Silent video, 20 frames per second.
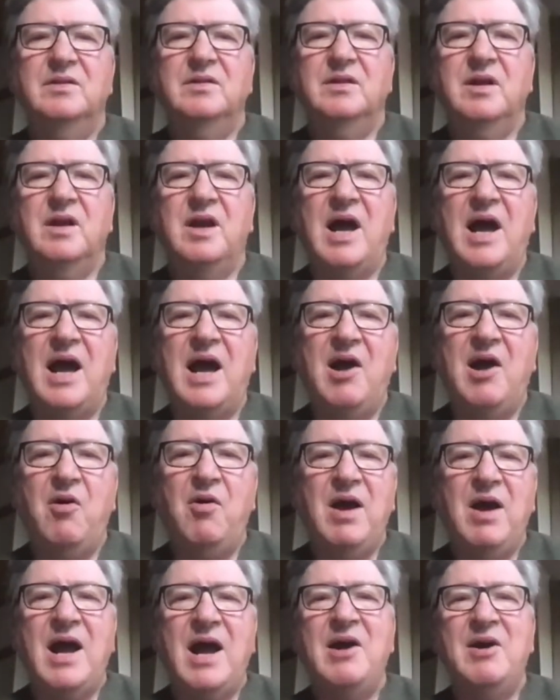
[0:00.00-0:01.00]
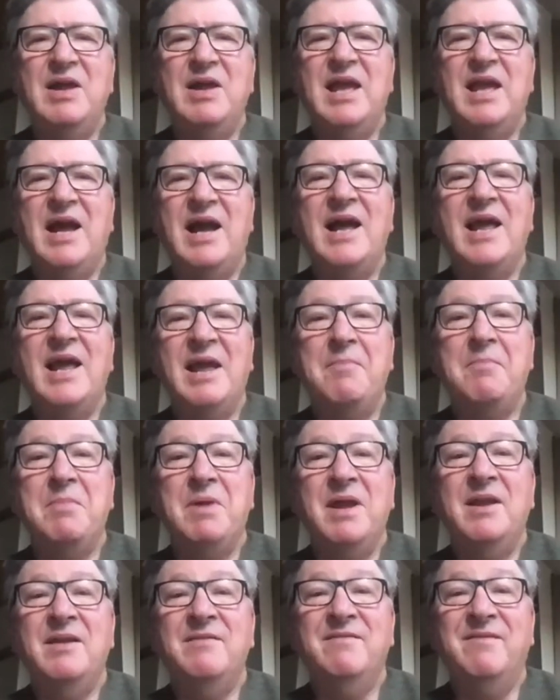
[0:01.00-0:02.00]
how I am
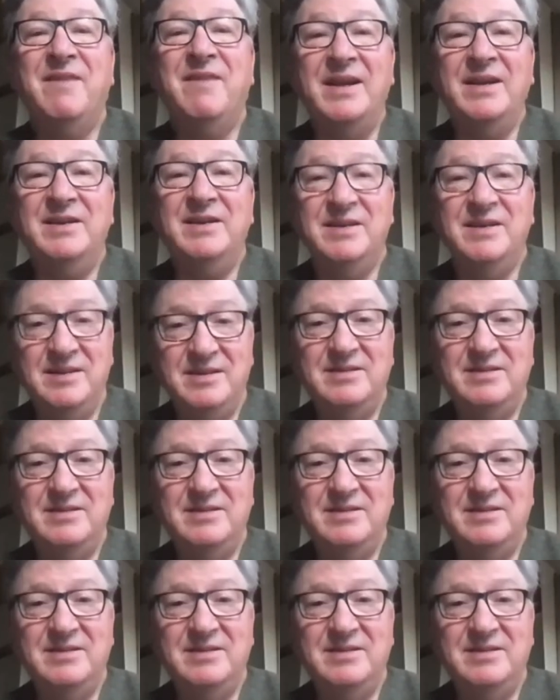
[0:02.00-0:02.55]
invited